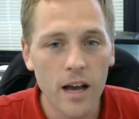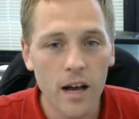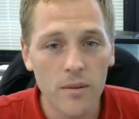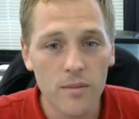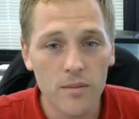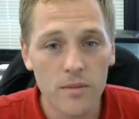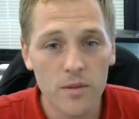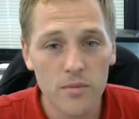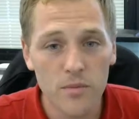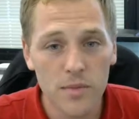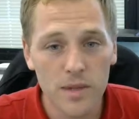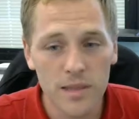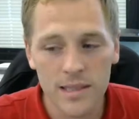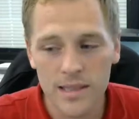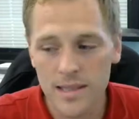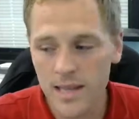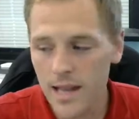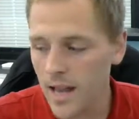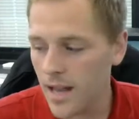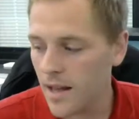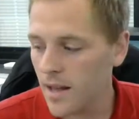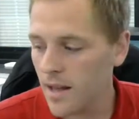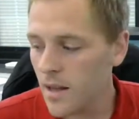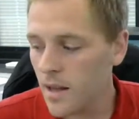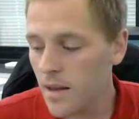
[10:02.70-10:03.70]
on
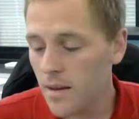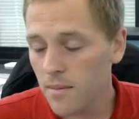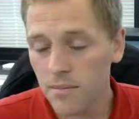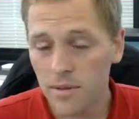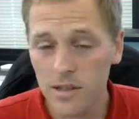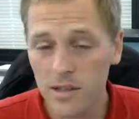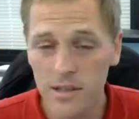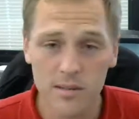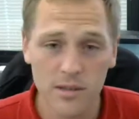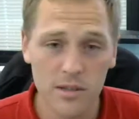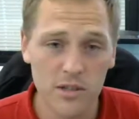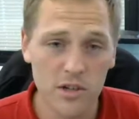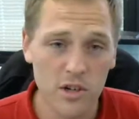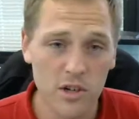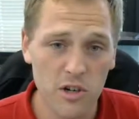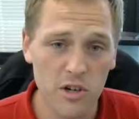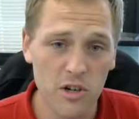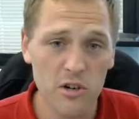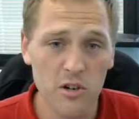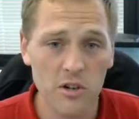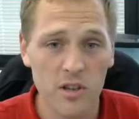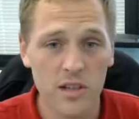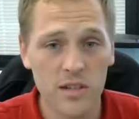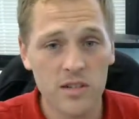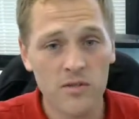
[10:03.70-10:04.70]
Wednesday. Please make sure you
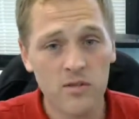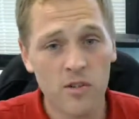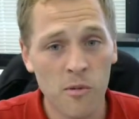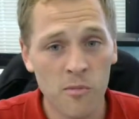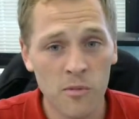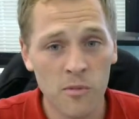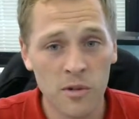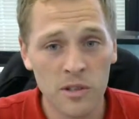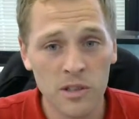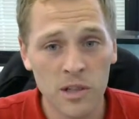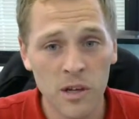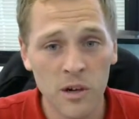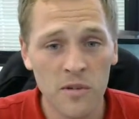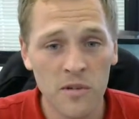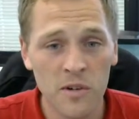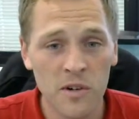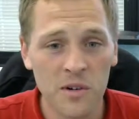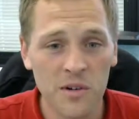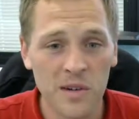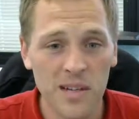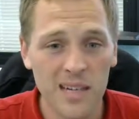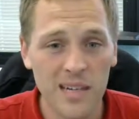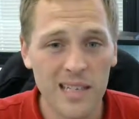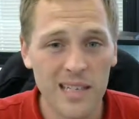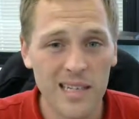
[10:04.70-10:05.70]
do this for homework, though, if you
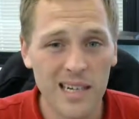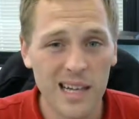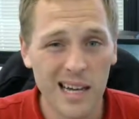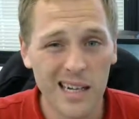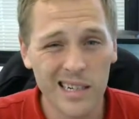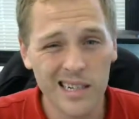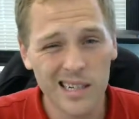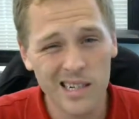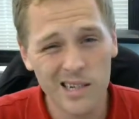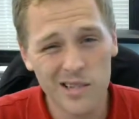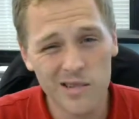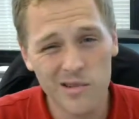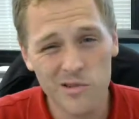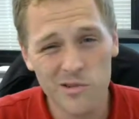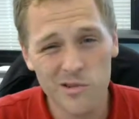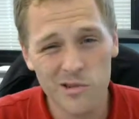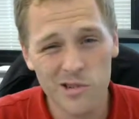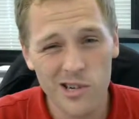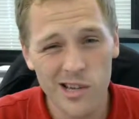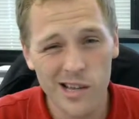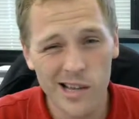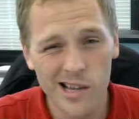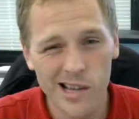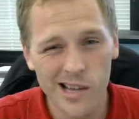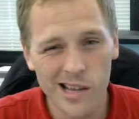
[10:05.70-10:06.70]
don't get it done, because you
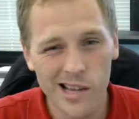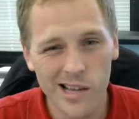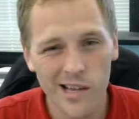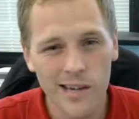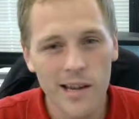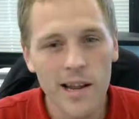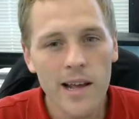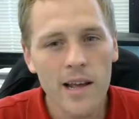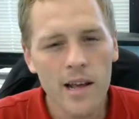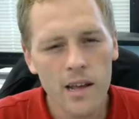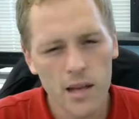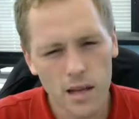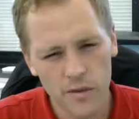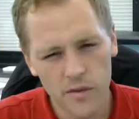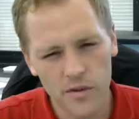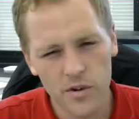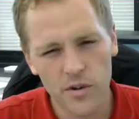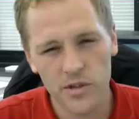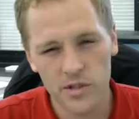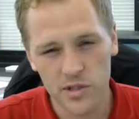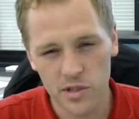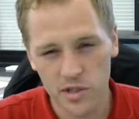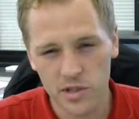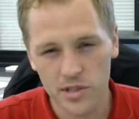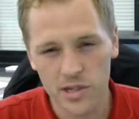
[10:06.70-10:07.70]
should if you're
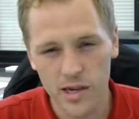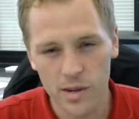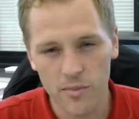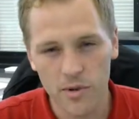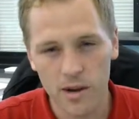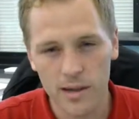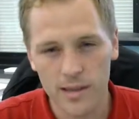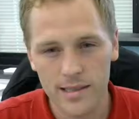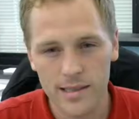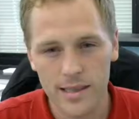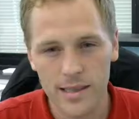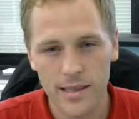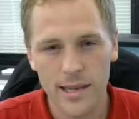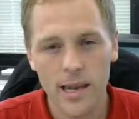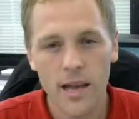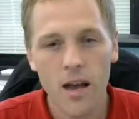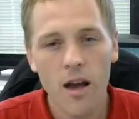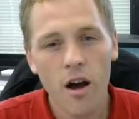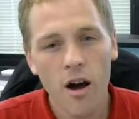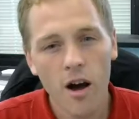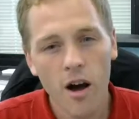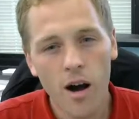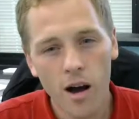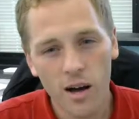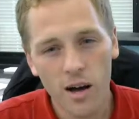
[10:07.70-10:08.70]
using your time wisely.
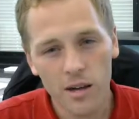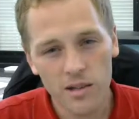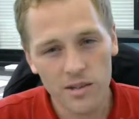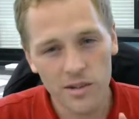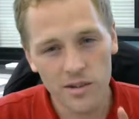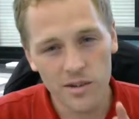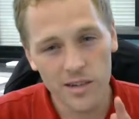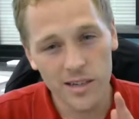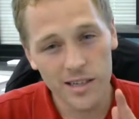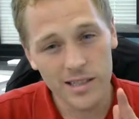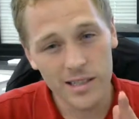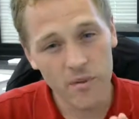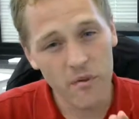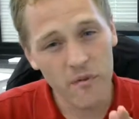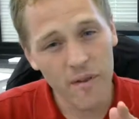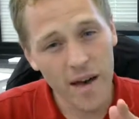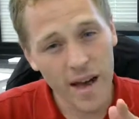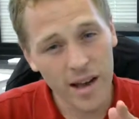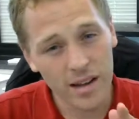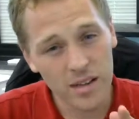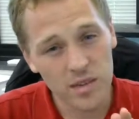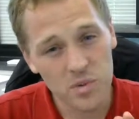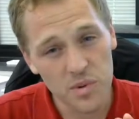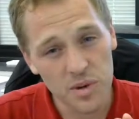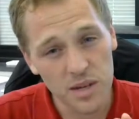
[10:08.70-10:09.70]
Also, you guys have a
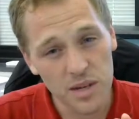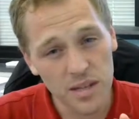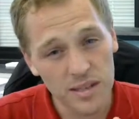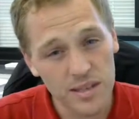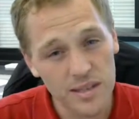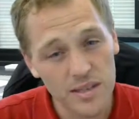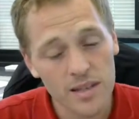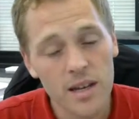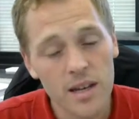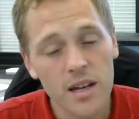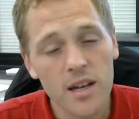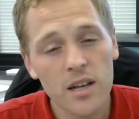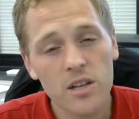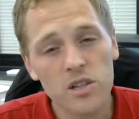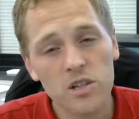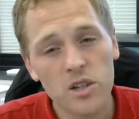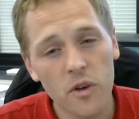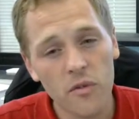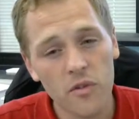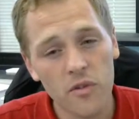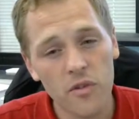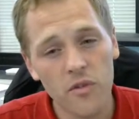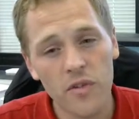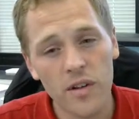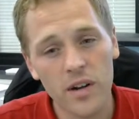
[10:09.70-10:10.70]
facts quiz. So
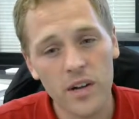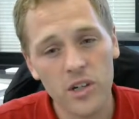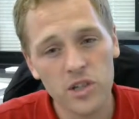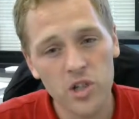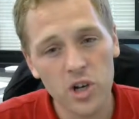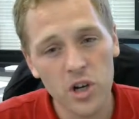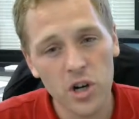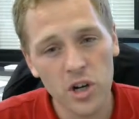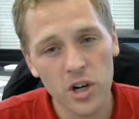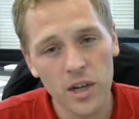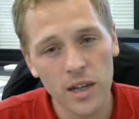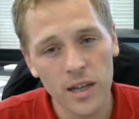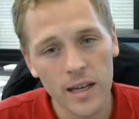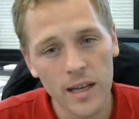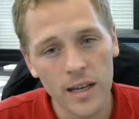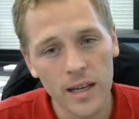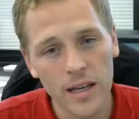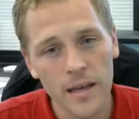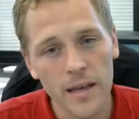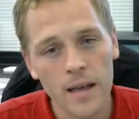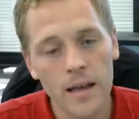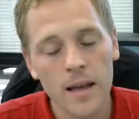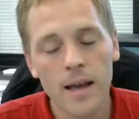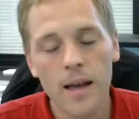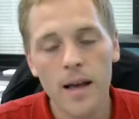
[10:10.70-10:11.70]
if you finish
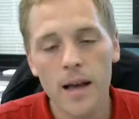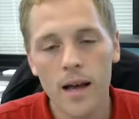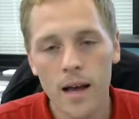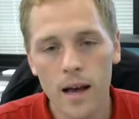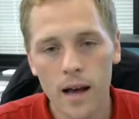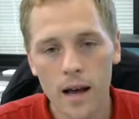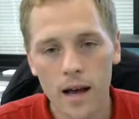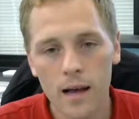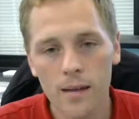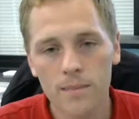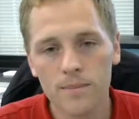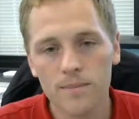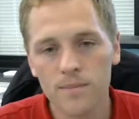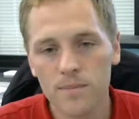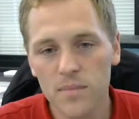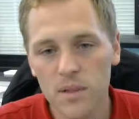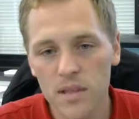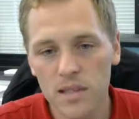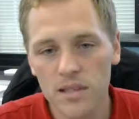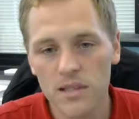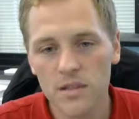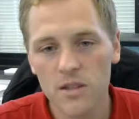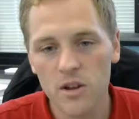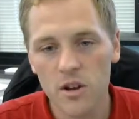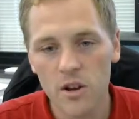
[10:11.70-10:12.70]
early,
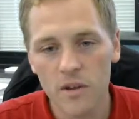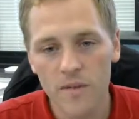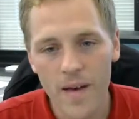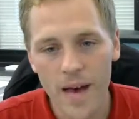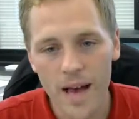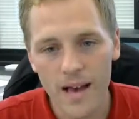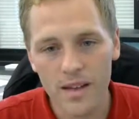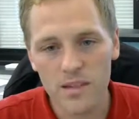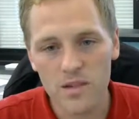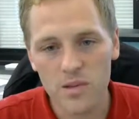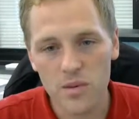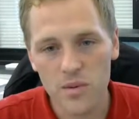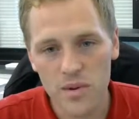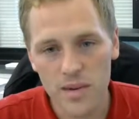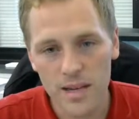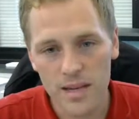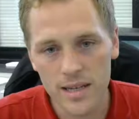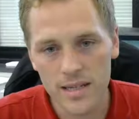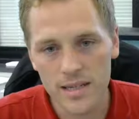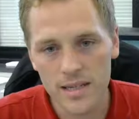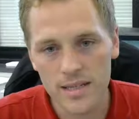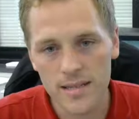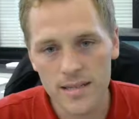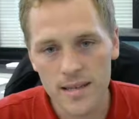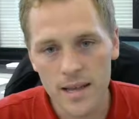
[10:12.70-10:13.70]
please do your facts
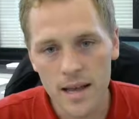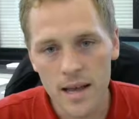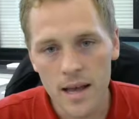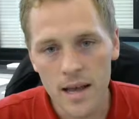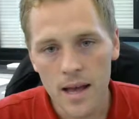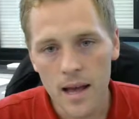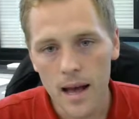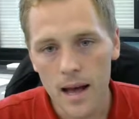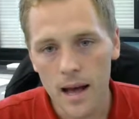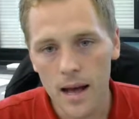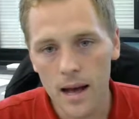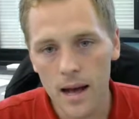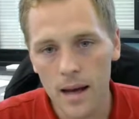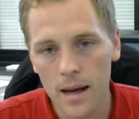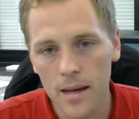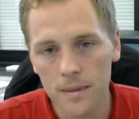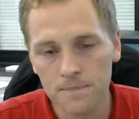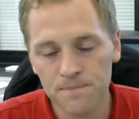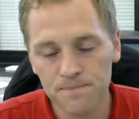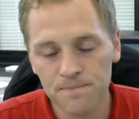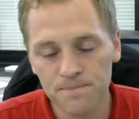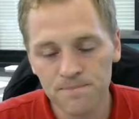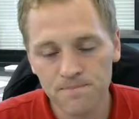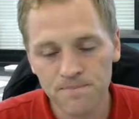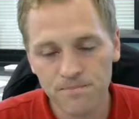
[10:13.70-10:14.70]
quiz,
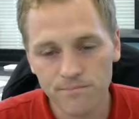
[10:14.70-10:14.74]
right,